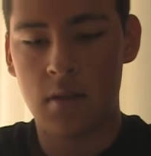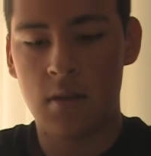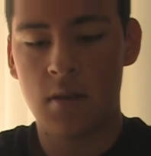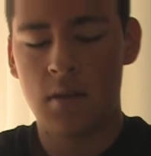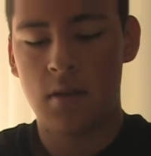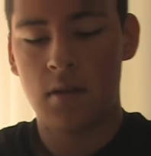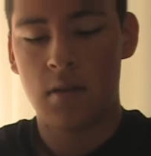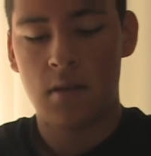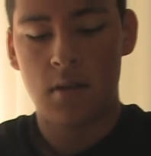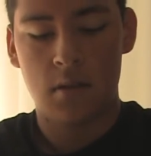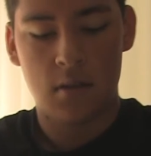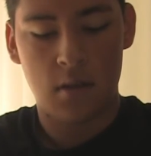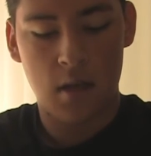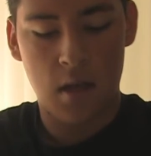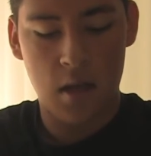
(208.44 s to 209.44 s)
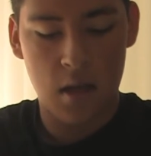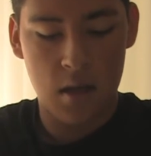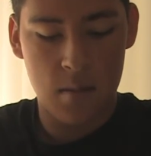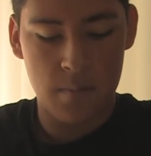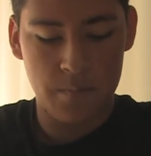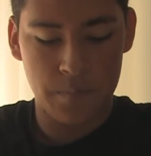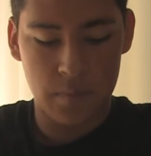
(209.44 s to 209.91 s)

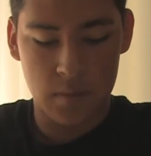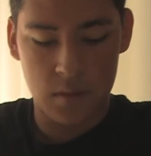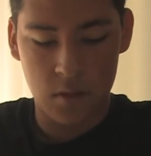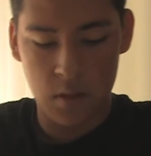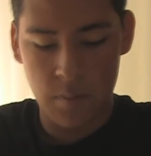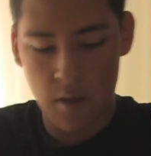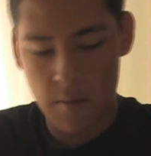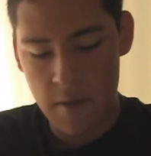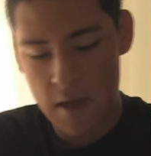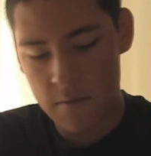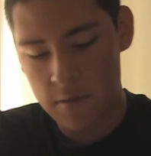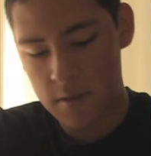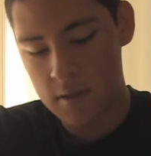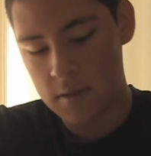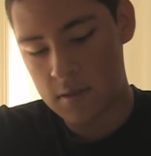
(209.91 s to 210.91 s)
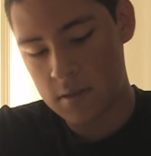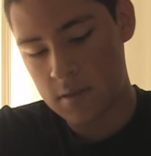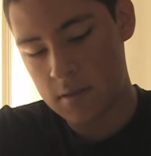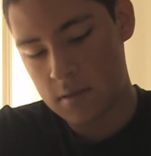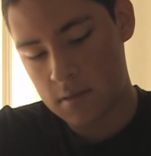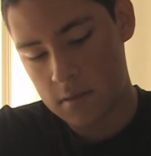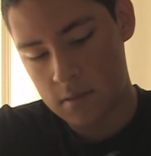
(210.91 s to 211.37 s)
The only problem I have with it
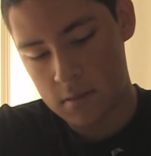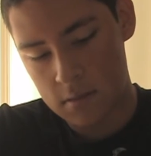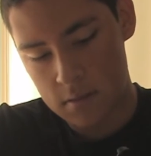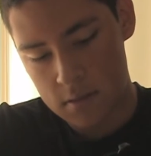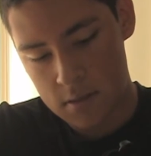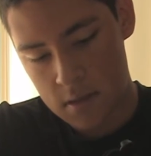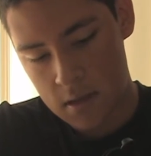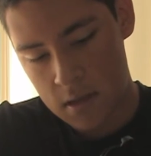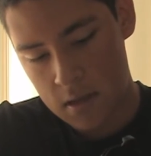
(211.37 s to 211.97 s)
is